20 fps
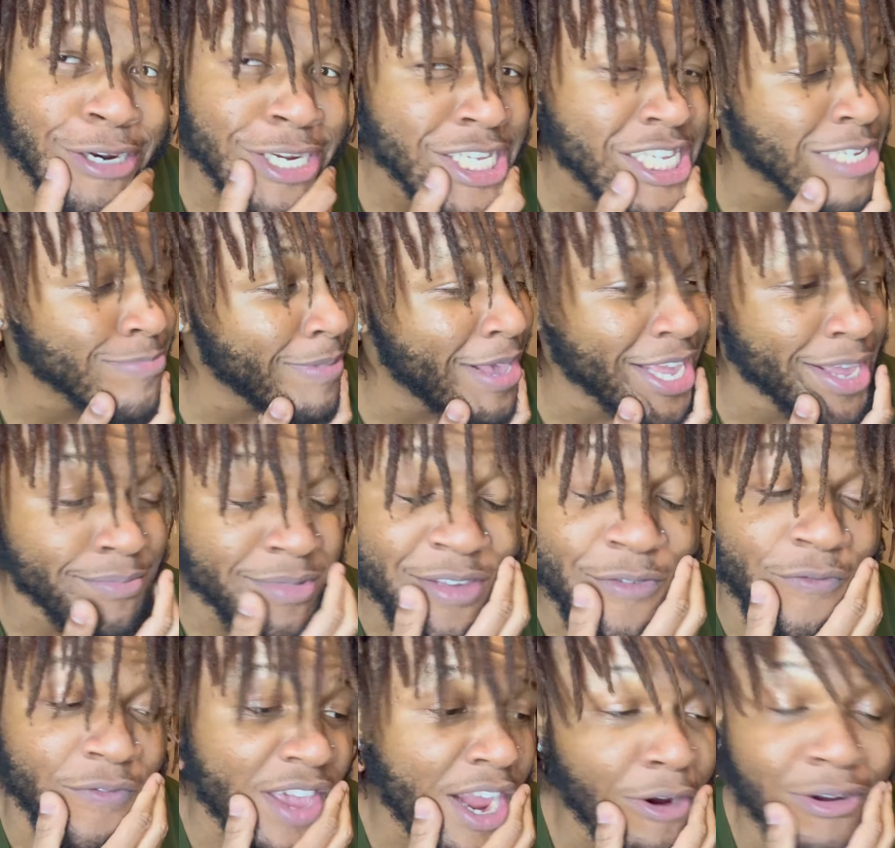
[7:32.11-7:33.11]
This is making me
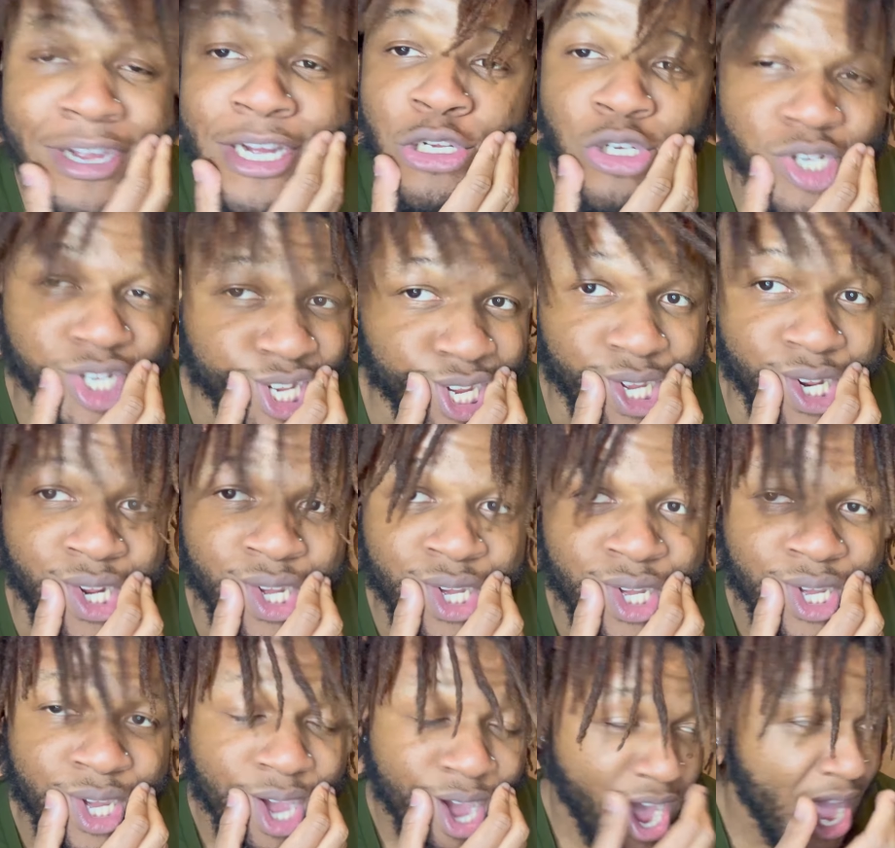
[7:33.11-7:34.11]
very interested.
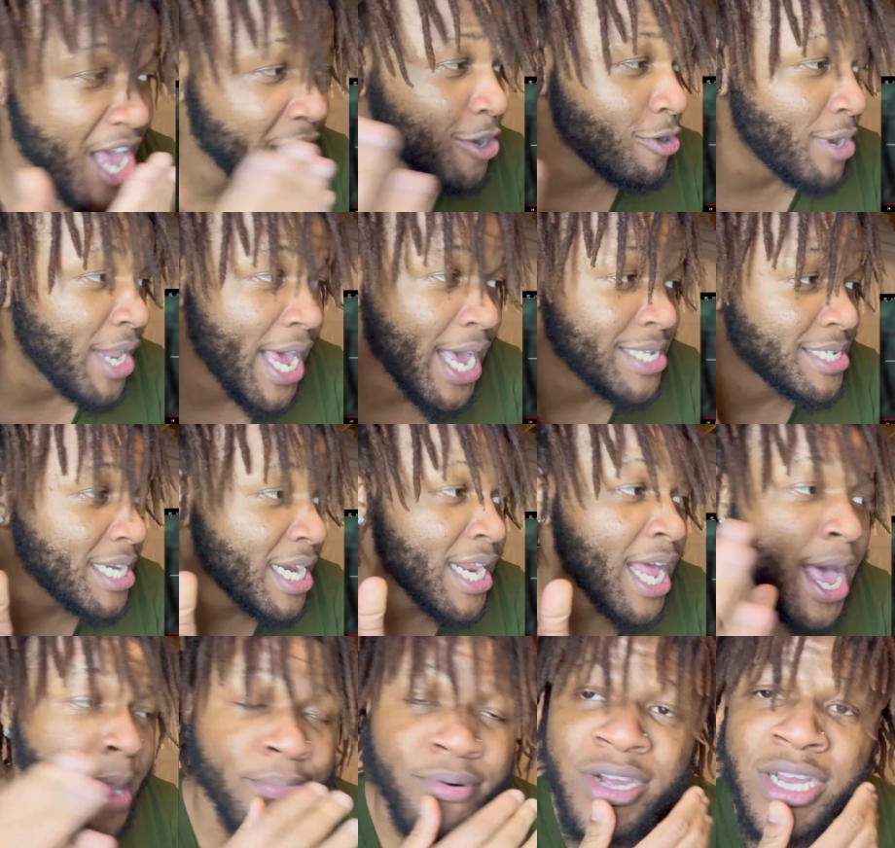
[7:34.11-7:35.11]
I ain't gonna lie.
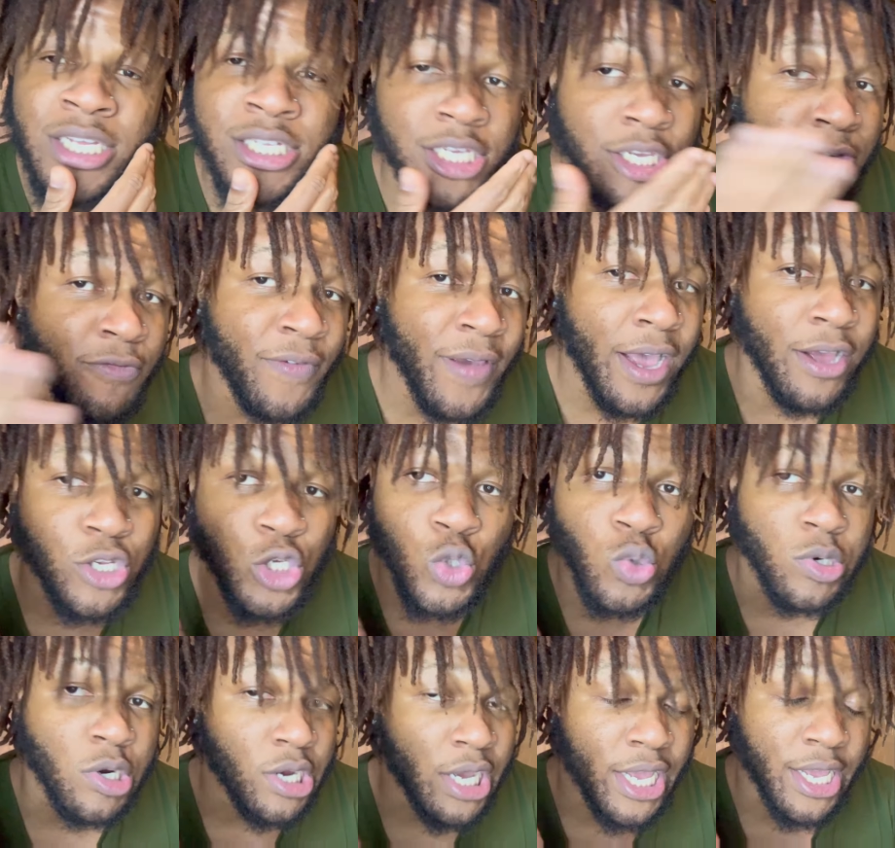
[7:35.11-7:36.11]
Jdot Breezy, you found
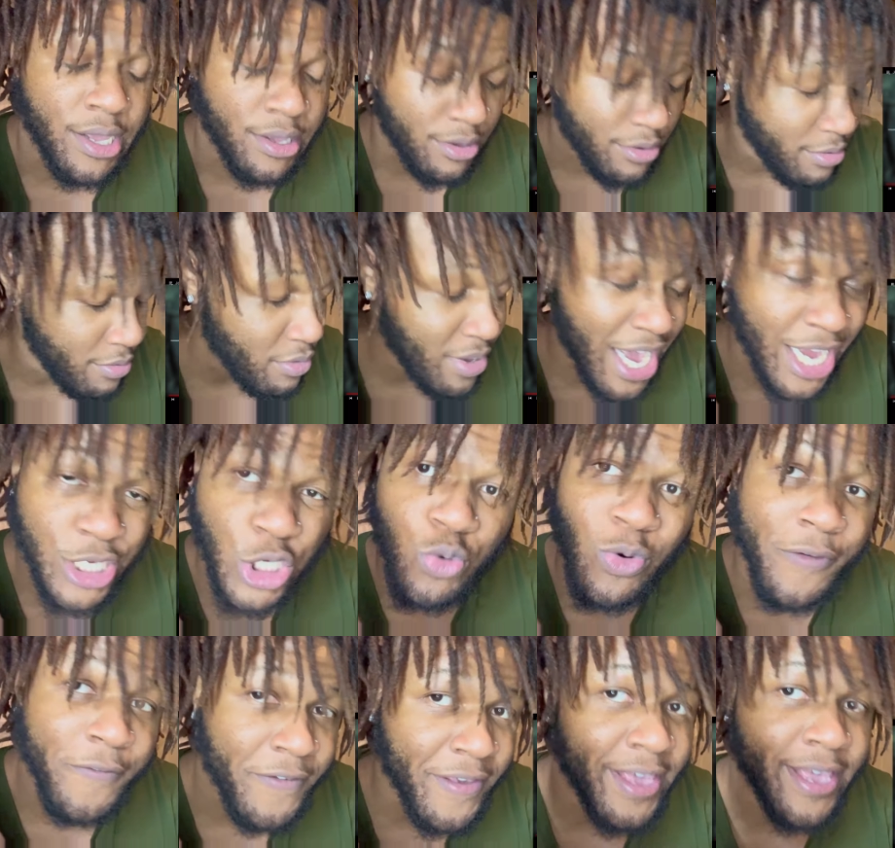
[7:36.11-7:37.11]
you a, hey, you got
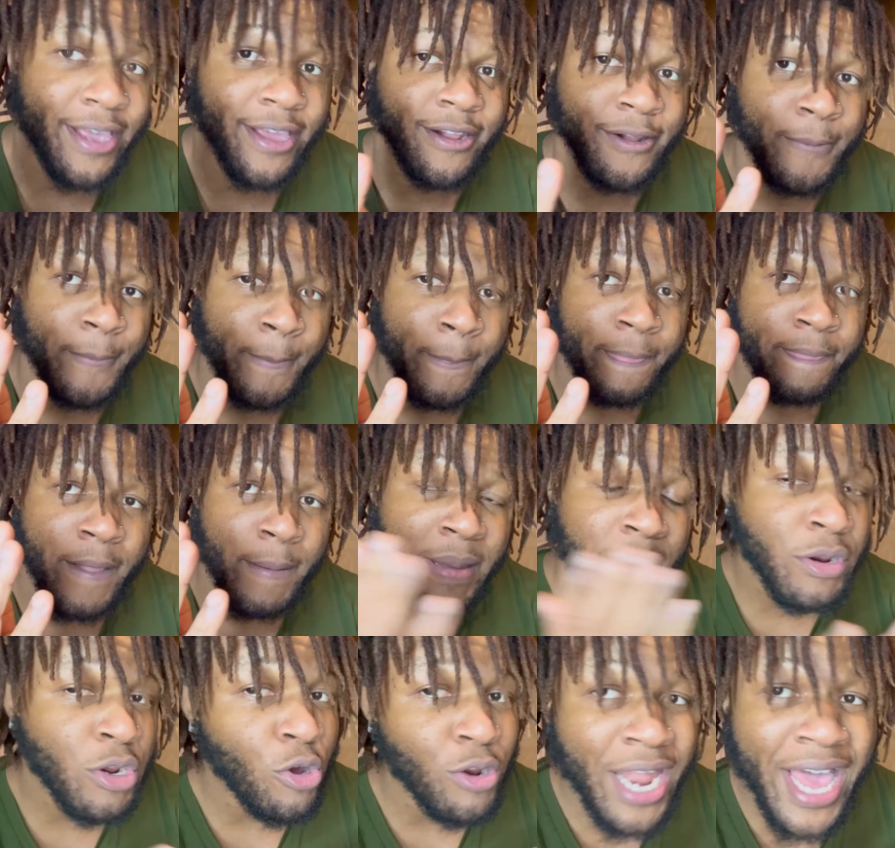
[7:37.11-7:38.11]
you a fan.
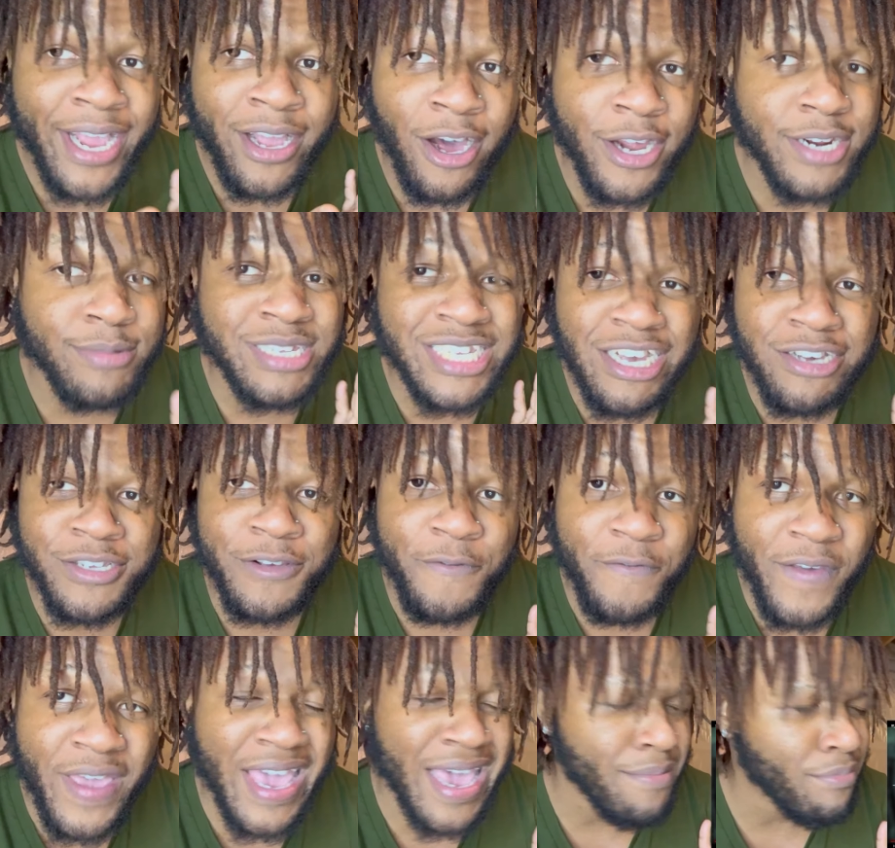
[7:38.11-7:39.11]
People don't like calling themselves a
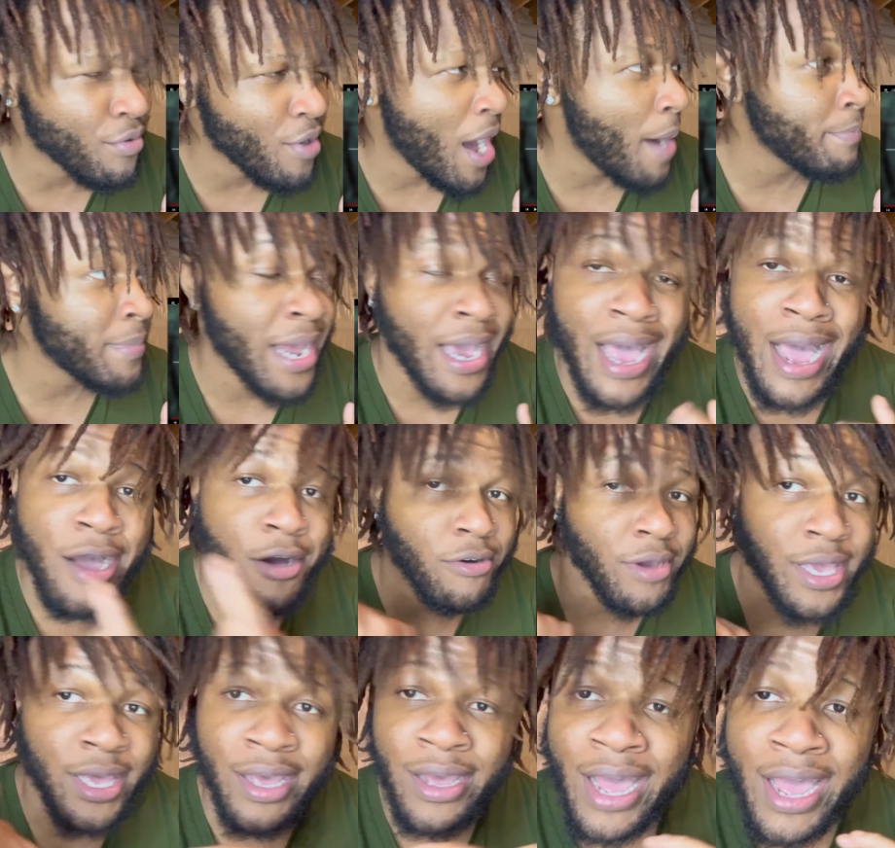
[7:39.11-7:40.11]
fan, bro. I'm not. I
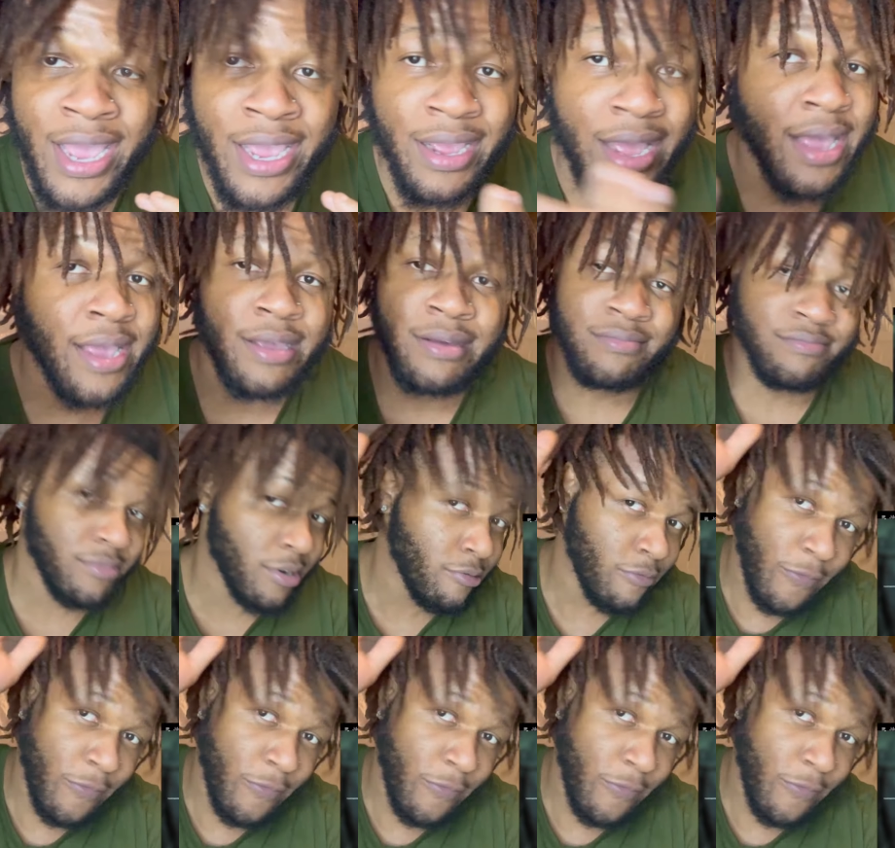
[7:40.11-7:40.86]
don't care. I ain't, bro.